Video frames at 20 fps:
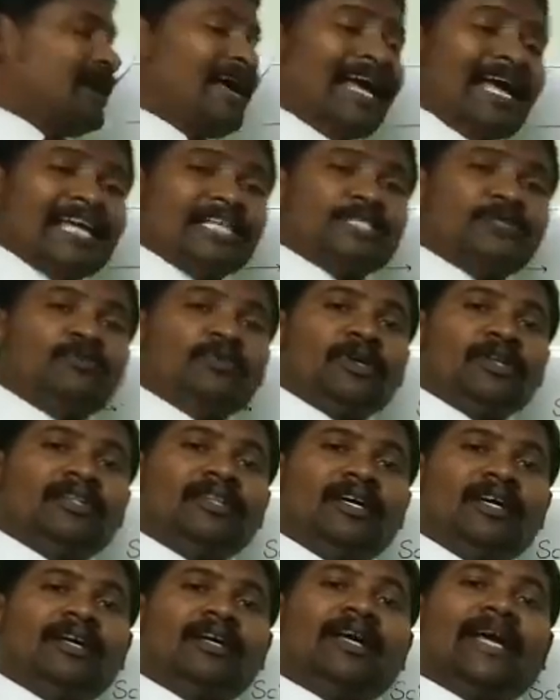As per
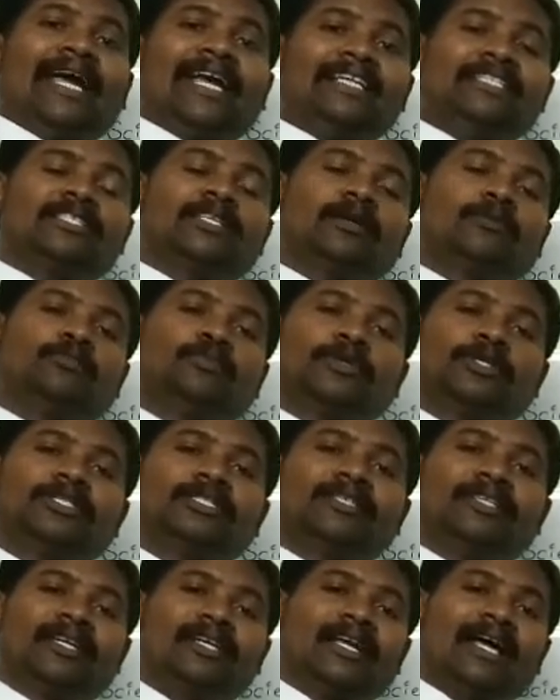the
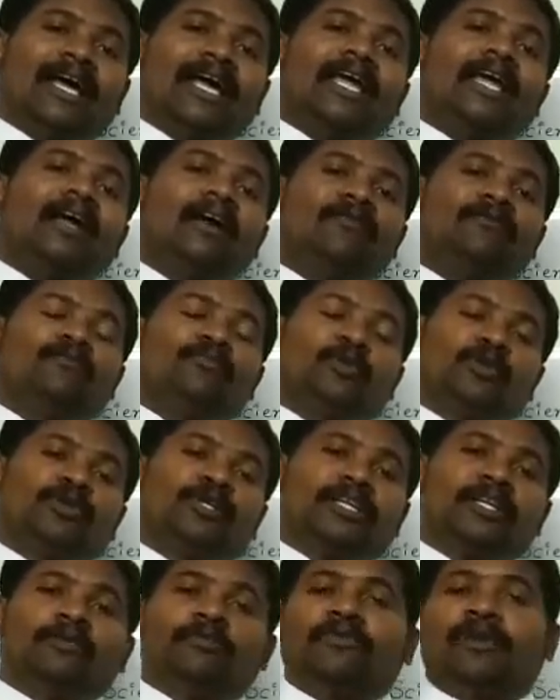examples that I have put
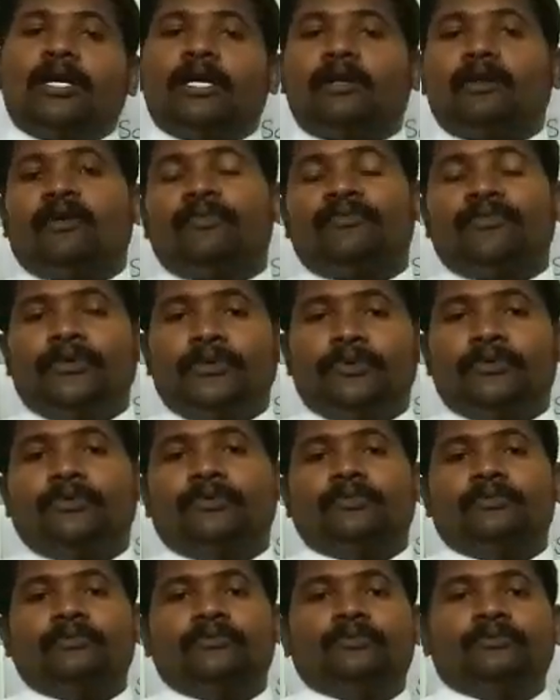in front of
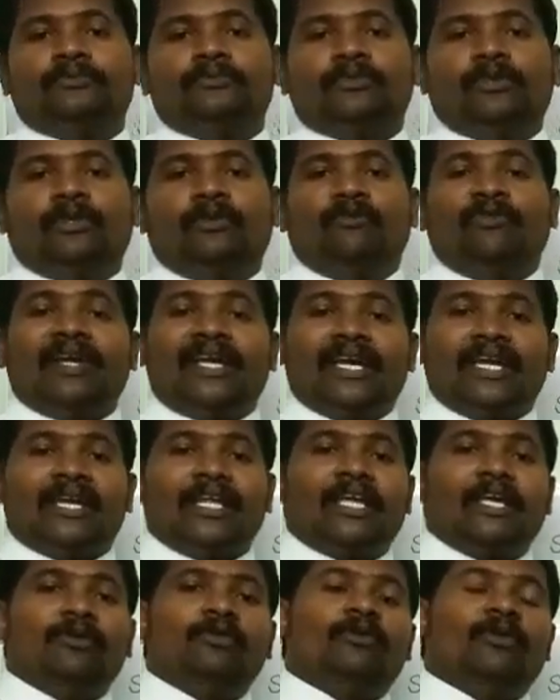you, we
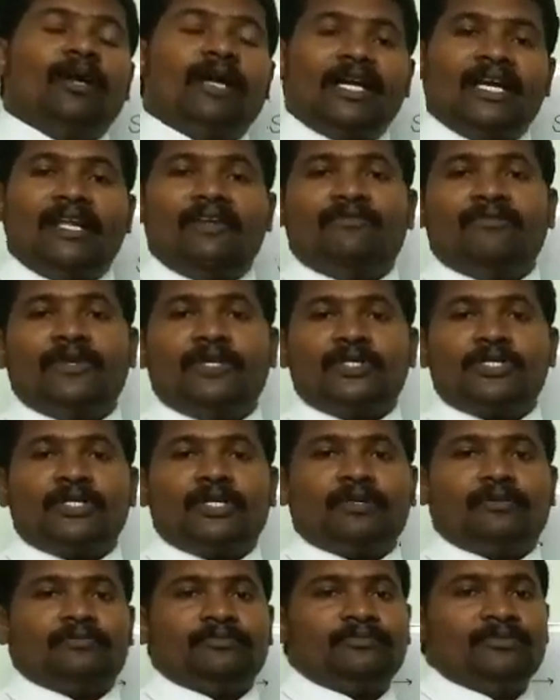can give a definition.